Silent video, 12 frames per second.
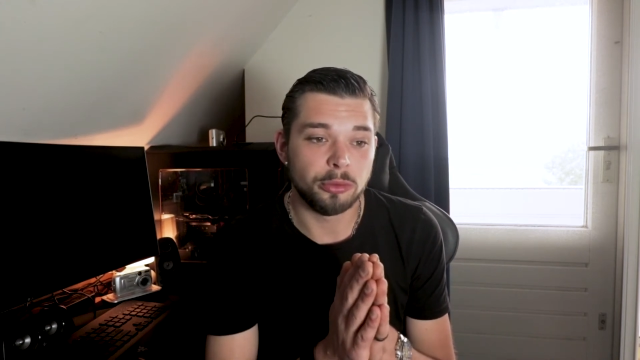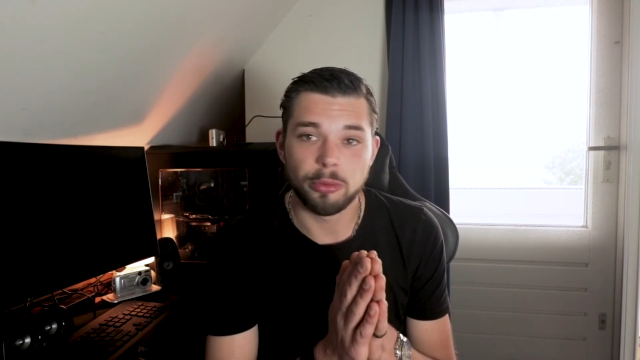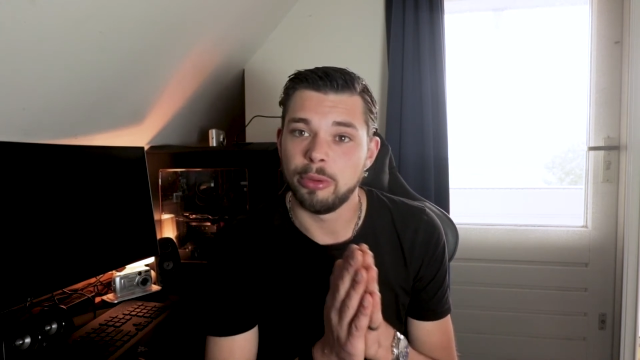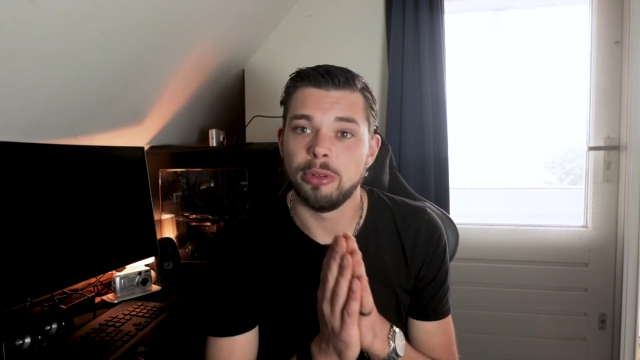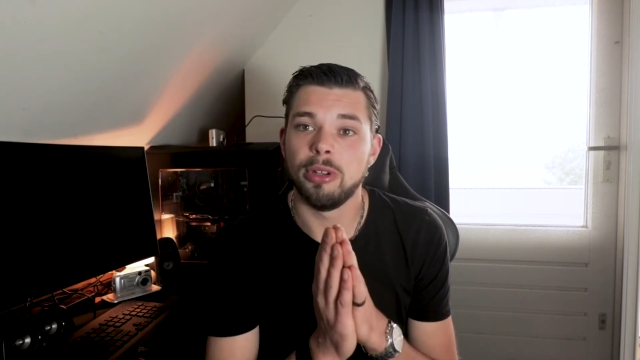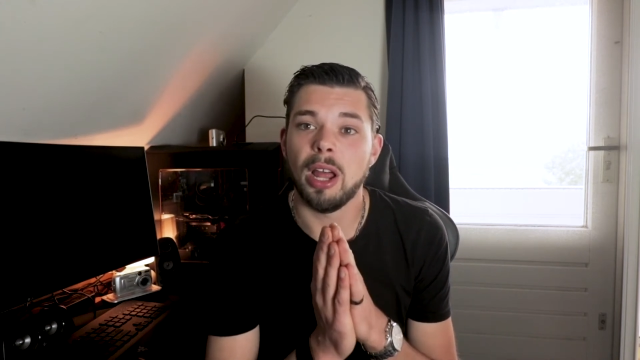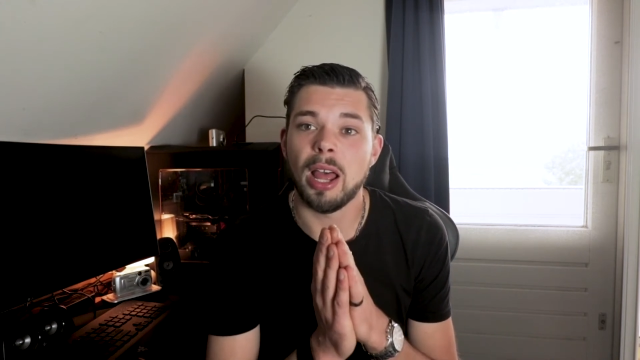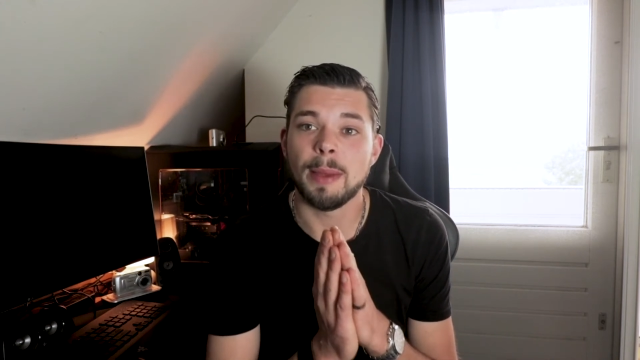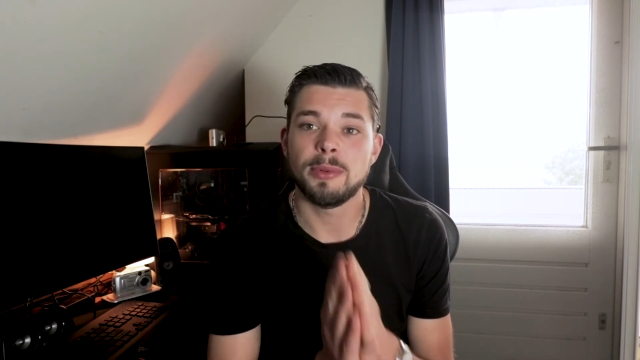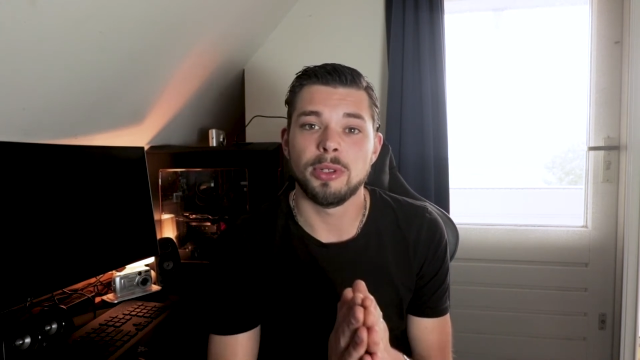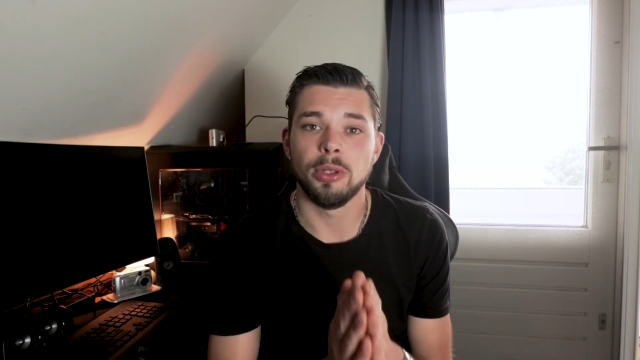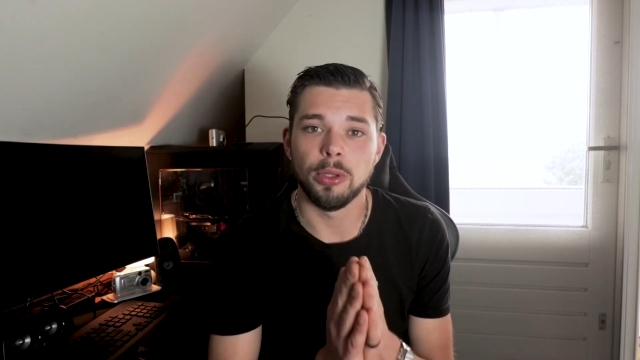do
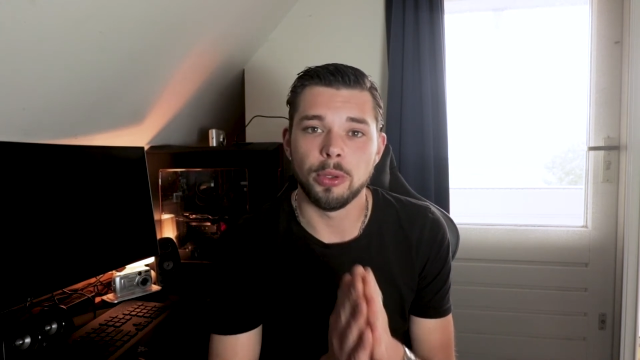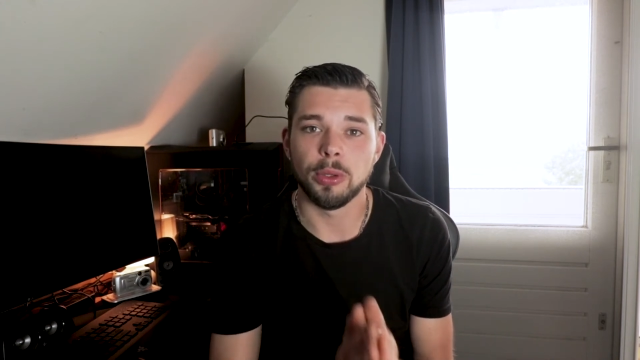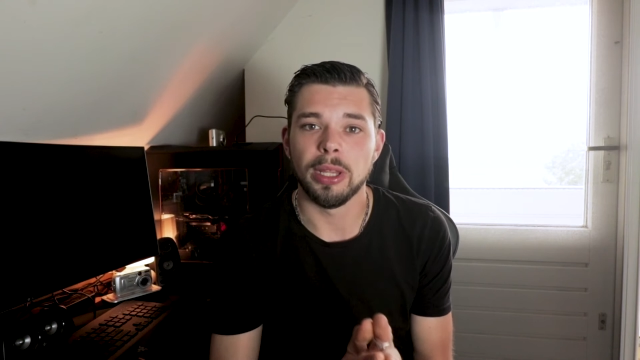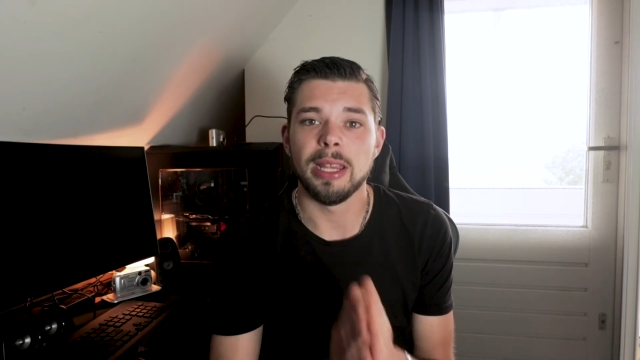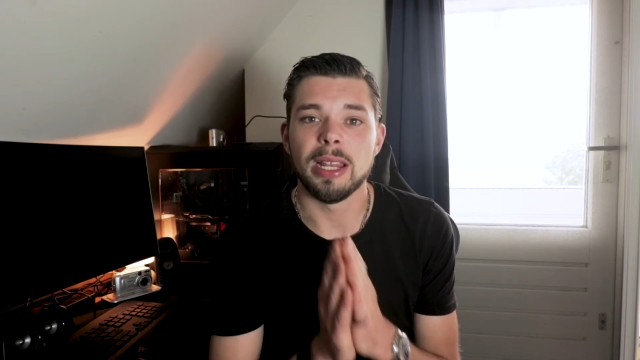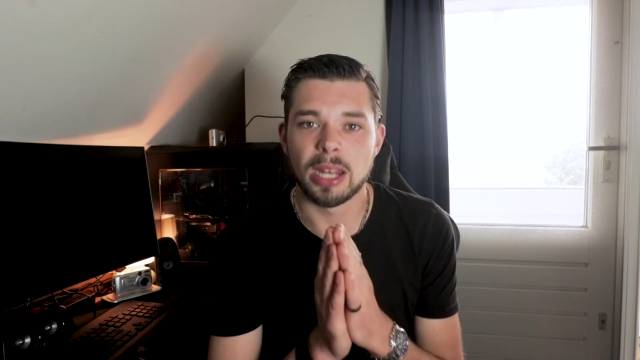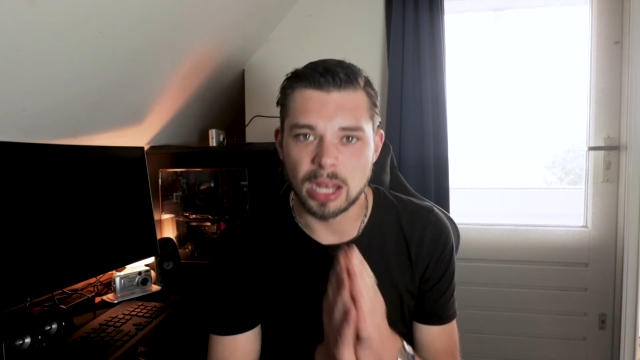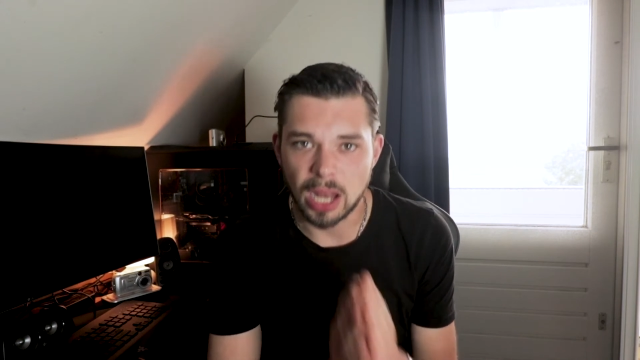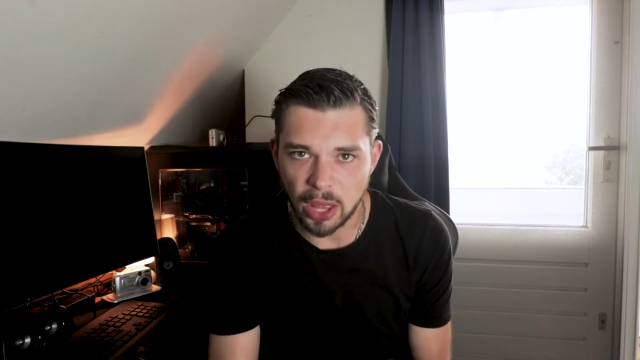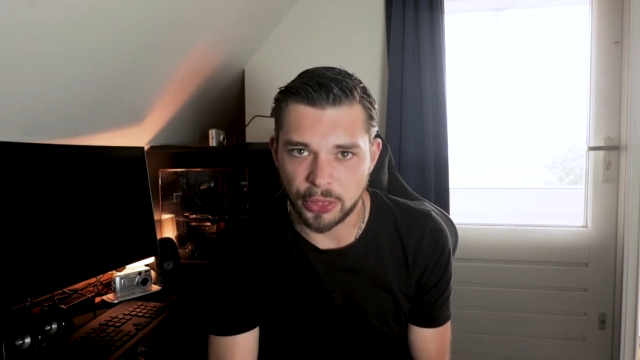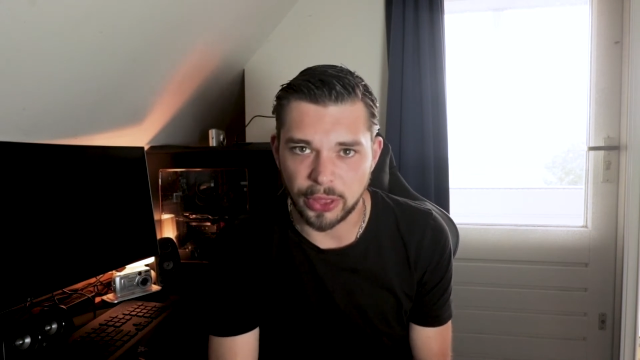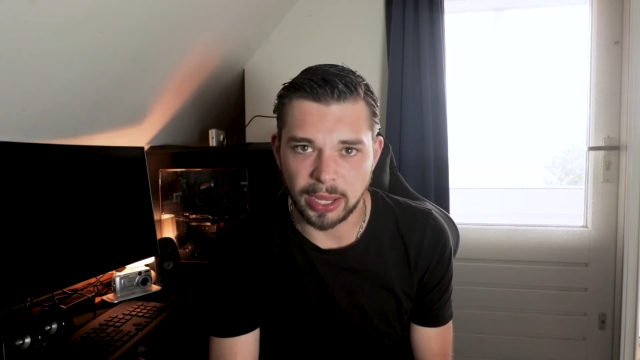absolutely
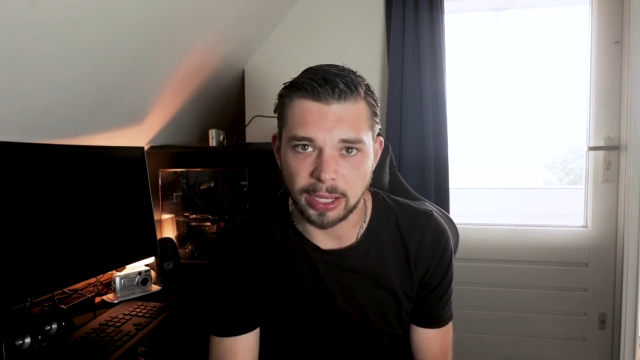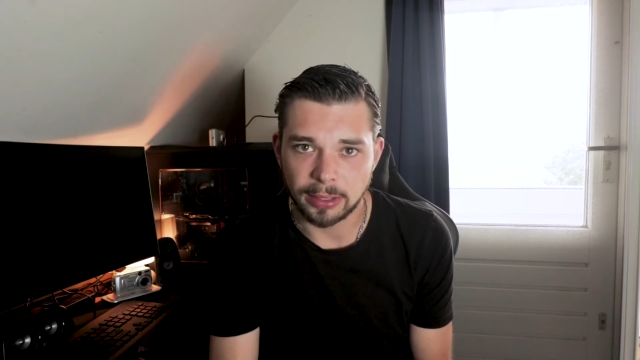nothing.